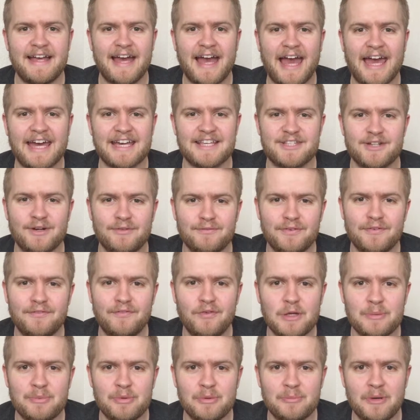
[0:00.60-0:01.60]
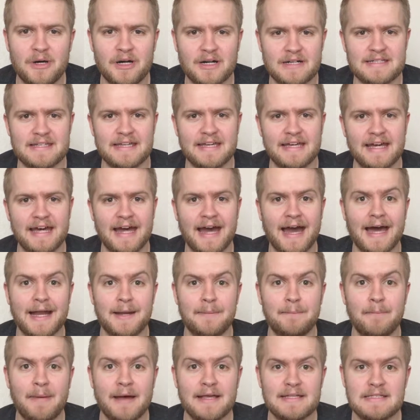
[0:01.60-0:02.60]
Hey, Tom from Fully Booked Marketing here, and
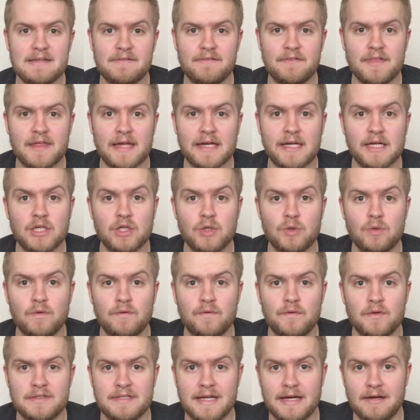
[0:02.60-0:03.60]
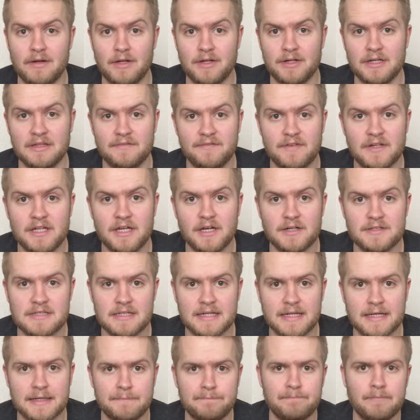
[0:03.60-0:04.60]
a massive thank you for downloading the video
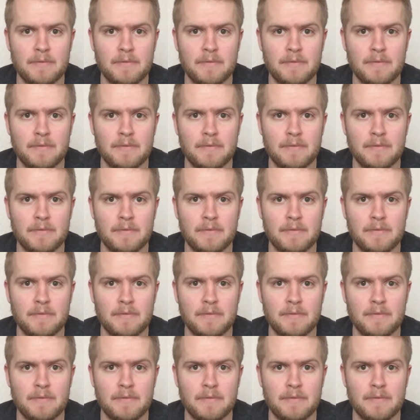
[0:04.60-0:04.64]
today.